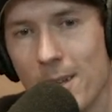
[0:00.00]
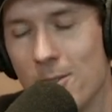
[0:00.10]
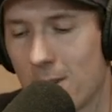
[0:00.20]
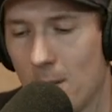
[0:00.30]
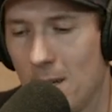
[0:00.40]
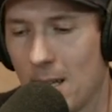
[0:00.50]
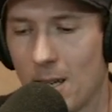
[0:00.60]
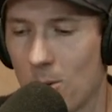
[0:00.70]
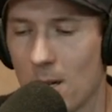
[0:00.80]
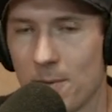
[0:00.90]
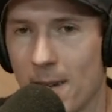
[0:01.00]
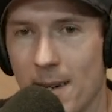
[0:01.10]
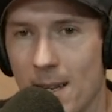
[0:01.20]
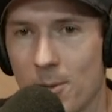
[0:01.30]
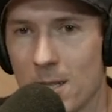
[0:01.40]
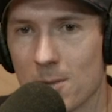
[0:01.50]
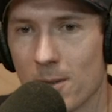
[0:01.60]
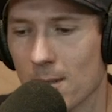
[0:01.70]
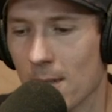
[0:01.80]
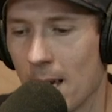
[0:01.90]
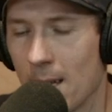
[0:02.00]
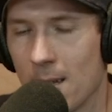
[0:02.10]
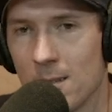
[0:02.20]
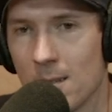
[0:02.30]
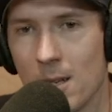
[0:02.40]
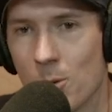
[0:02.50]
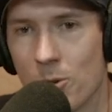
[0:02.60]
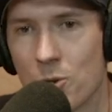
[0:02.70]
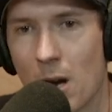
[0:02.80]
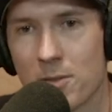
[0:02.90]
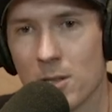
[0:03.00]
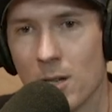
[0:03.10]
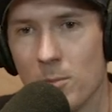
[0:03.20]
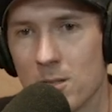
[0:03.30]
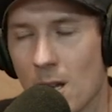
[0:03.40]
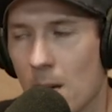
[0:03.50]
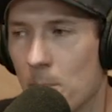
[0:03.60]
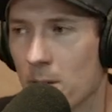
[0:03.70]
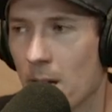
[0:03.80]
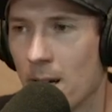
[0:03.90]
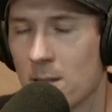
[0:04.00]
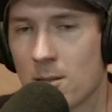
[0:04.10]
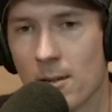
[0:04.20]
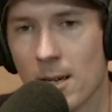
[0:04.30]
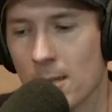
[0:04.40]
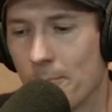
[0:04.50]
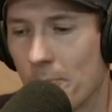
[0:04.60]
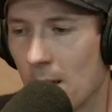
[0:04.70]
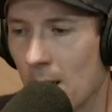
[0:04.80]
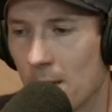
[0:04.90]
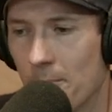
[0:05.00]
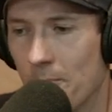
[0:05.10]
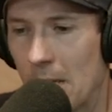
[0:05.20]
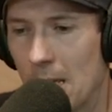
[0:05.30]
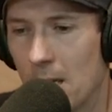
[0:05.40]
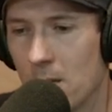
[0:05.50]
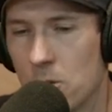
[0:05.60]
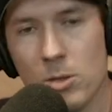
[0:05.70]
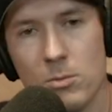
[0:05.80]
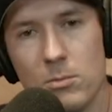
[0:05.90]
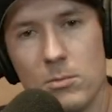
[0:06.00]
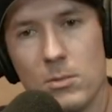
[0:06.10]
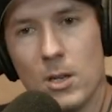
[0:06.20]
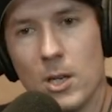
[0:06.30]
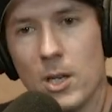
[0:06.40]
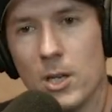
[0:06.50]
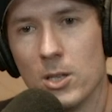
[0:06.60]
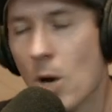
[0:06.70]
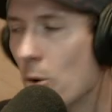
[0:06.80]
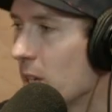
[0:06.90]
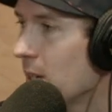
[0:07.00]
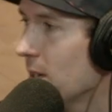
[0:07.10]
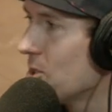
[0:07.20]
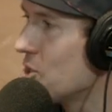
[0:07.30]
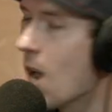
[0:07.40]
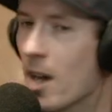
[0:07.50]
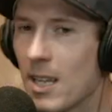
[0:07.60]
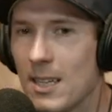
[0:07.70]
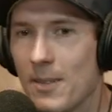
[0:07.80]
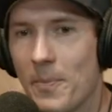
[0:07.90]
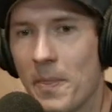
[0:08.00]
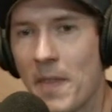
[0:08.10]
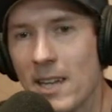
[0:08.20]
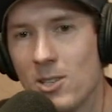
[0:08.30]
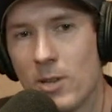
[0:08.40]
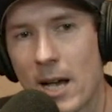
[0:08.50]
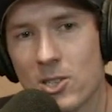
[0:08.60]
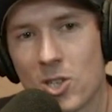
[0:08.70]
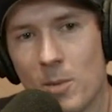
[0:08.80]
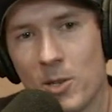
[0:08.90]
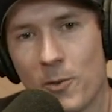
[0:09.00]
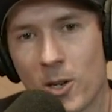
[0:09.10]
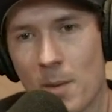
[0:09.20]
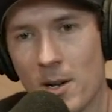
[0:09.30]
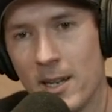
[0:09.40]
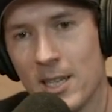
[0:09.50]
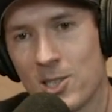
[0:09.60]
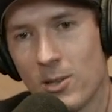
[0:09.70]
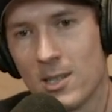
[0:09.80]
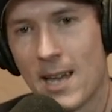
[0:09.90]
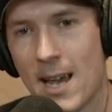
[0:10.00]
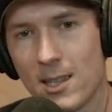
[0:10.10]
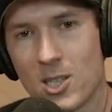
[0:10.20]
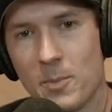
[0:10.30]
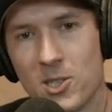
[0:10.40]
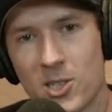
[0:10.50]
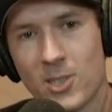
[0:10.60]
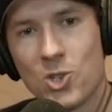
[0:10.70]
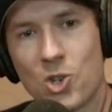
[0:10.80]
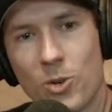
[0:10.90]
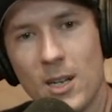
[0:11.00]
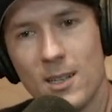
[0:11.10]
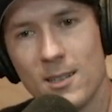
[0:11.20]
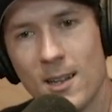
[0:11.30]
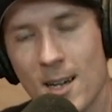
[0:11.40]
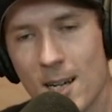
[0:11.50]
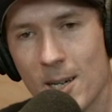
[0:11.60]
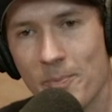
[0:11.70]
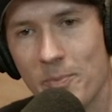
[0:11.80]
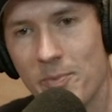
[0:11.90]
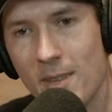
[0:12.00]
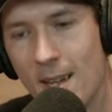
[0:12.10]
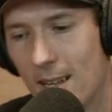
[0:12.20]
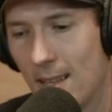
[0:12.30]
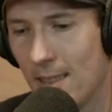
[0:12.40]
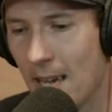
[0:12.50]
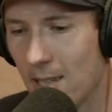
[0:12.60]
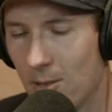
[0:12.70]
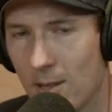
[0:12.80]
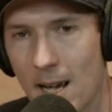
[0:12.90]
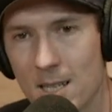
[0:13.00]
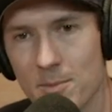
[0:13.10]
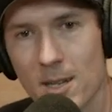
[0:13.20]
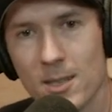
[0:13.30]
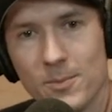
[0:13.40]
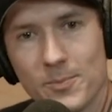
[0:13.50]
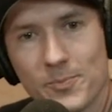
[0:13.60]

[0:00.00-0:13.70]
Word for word: And you're going to be getting crossfaded anyways while you're landing, and then no one drives home. You stay up all night. It's great, um, dude. Yeah. Tony, Johnny, thank you guys so much for coming on History is Dank. This has been such a treat. Thank um, you. Thank, thank you. you guys, this was man. a lot